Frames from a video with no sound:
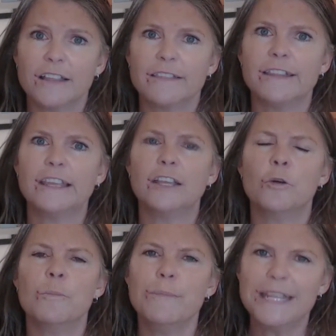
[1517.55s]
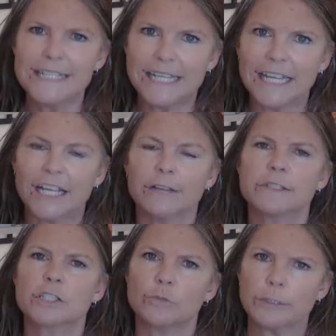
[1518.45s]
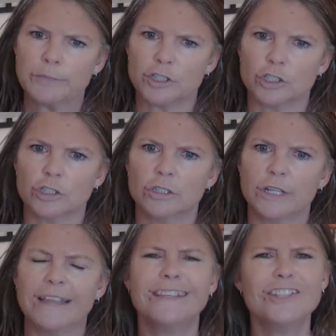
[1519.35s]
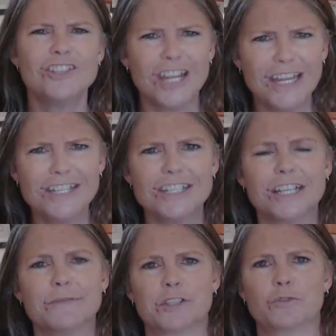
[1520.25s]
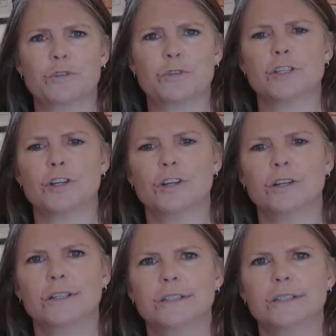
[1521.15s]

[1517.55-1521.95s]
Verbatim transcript: the omitting of Scripture and the changing of Scripture?